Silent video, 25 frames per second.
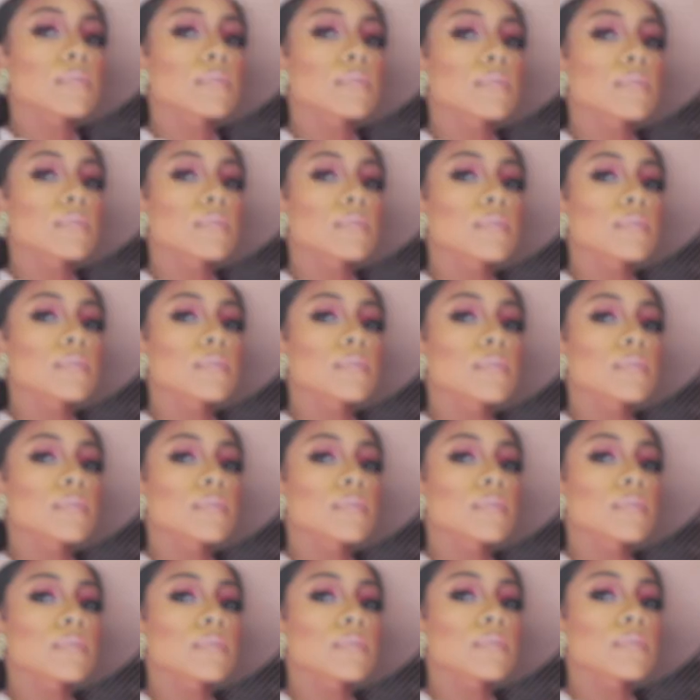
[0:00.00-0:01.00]

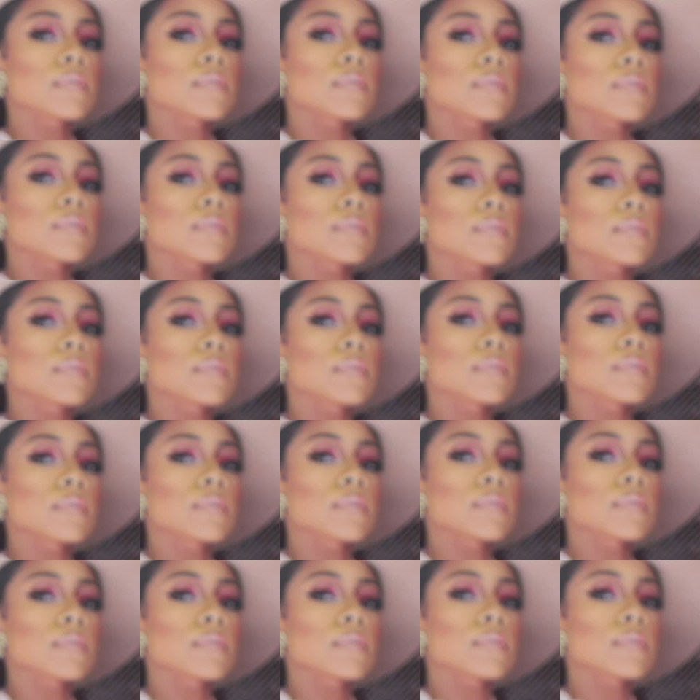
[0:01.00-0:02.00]

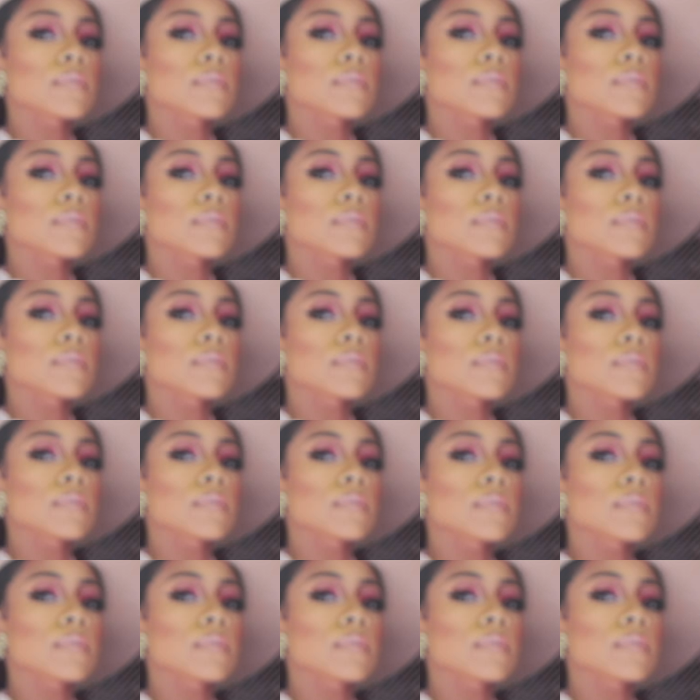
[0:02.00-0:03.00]

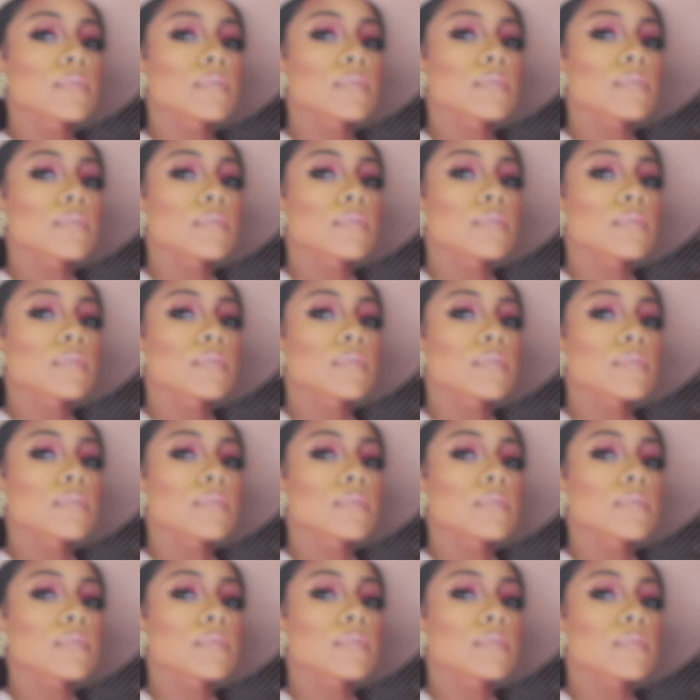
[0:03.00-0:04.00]

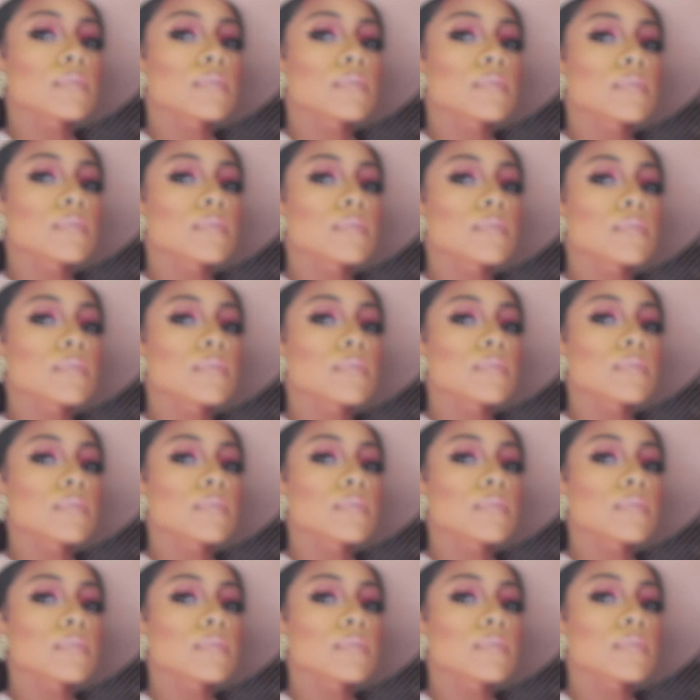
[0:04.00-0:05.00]

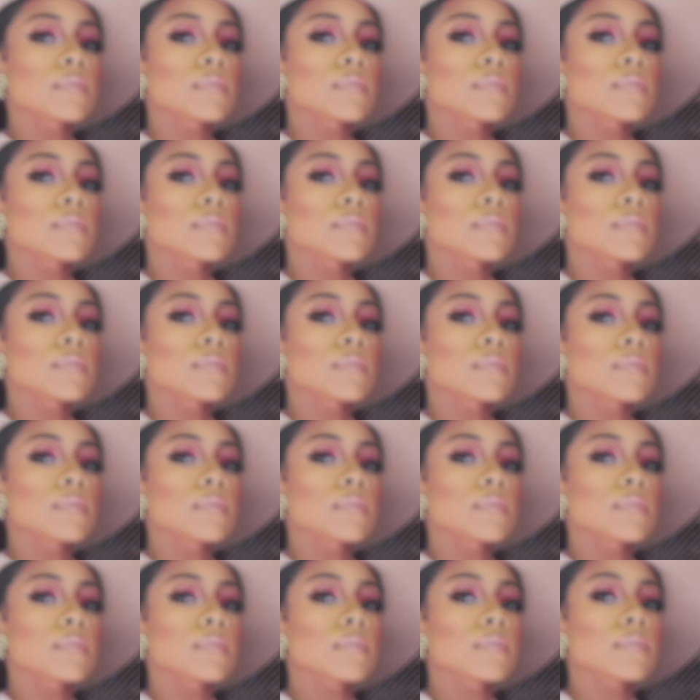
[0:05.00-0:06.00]

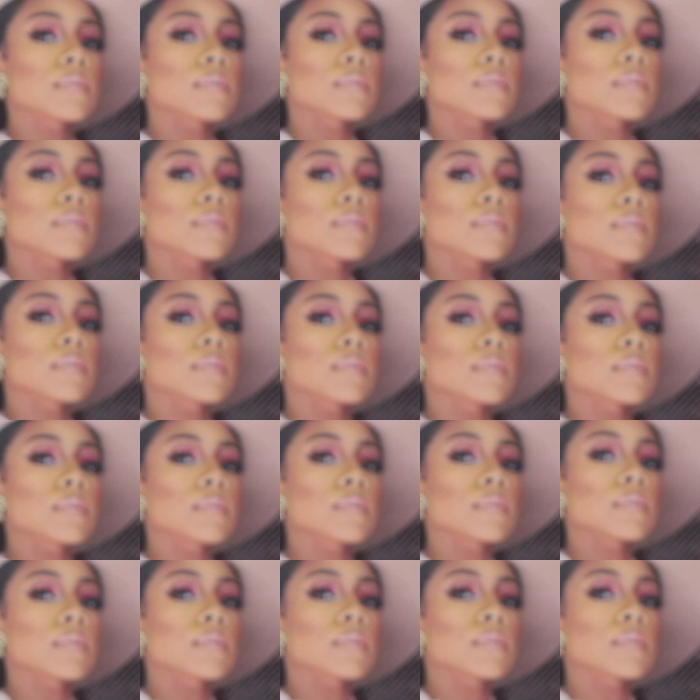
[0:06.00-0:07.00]

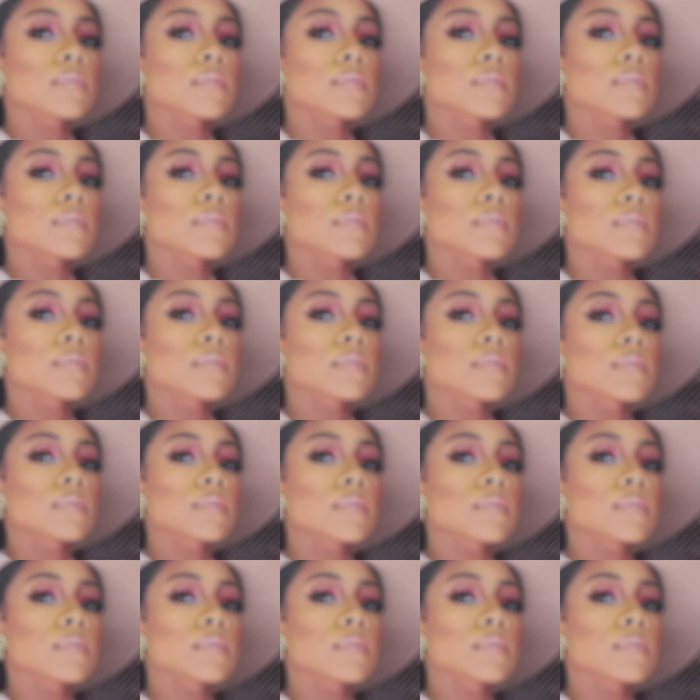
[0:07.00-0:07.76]
(silent)